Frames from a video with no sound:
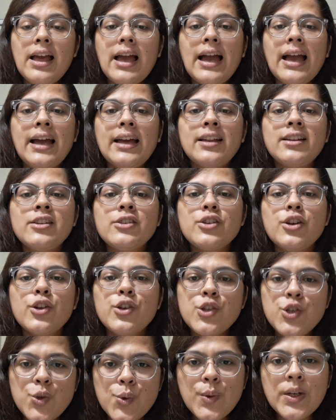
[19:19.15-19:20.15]
and
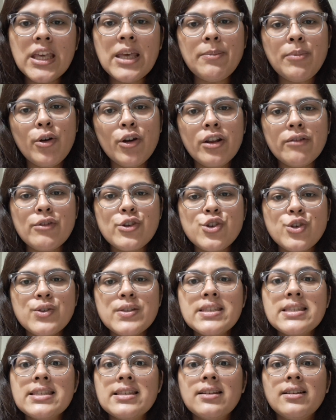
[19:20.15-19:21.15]
do keep your
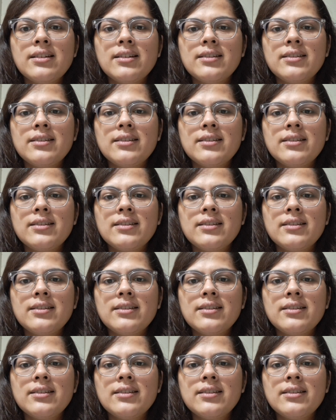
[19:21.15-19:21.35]
revisions